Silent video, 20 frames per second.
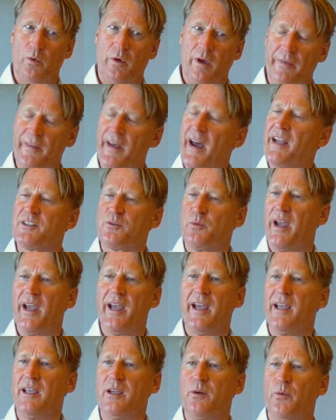And that
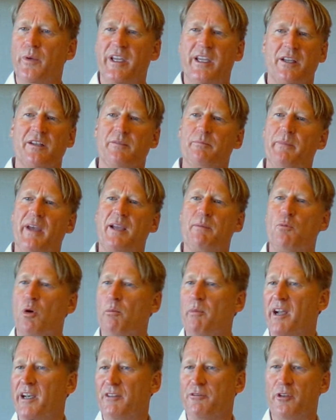way we can make more
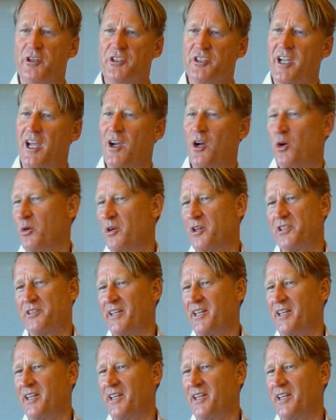money for the shareholders.